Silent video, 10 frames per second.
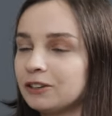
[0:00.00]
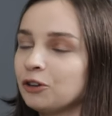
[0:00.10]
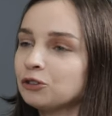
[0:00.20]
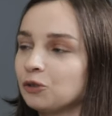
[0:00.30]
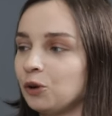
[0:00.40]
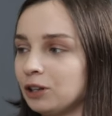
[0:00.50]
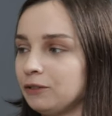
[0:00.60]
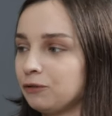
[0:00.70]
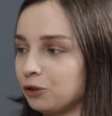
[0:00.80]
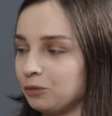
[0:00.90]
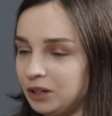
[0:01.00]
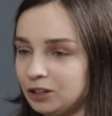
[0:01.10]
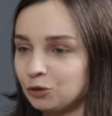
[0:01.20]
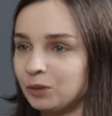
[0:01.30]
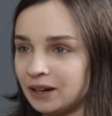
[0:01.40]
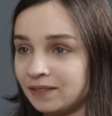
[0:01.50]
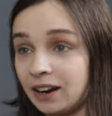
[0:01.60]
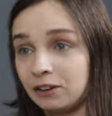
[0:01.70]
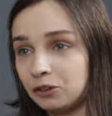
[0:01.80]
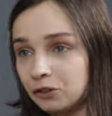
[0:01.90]
not only for me to believe
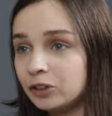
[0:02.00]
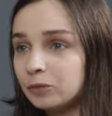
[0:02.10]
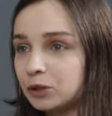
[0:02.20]
that I'm good,